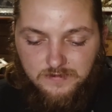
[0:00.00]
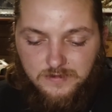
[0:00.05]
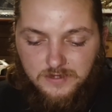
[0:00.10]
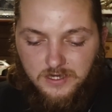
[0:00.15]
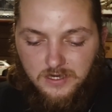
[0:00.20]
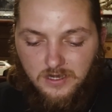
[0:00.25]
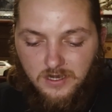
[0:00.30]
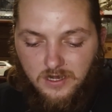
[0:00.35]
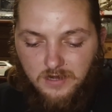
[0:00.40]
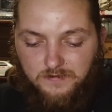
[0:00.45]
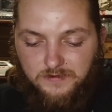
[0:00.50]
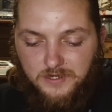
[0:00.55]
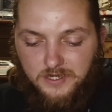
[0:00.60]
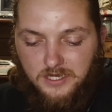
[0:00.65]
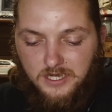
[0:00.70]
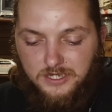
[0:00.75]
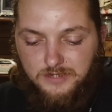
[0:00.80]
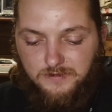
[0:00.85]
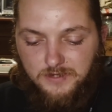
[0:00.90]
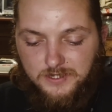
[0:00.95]
I often
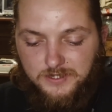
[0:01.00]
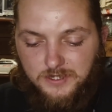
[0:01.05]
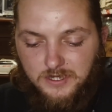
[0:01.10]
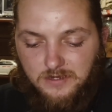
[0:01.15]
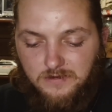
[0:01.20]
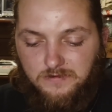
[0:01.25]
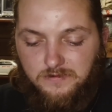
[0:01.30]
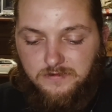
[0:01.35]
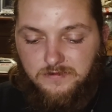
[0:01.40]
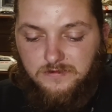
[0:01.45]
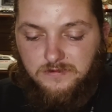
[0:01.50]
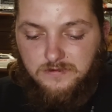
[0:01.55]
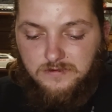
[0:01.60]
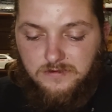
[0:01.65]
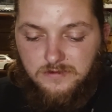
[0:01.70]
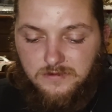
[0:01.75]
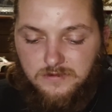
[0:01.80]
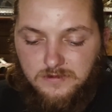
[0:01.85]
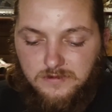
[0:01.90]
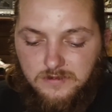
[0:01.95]
catch myself,
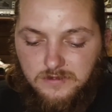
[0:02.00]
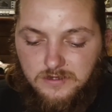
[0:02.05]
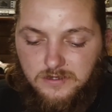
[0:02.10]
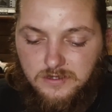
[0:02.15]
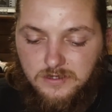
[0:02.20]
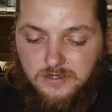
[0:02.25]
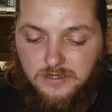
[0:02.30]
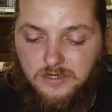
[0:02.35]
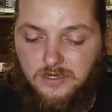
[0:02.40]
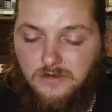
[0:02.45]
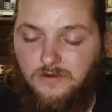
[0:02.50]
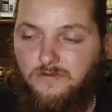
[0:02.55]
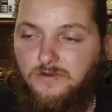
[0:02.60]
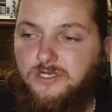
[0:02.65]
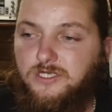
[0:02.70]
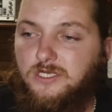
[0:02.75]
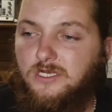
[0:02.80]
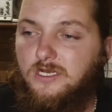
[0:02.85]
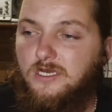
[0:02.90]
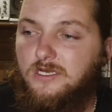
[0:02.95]

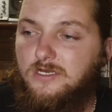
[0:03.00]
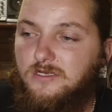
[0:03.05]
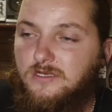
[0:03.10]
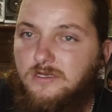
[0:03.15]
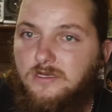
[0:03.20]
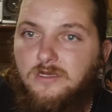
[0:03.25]
wishing I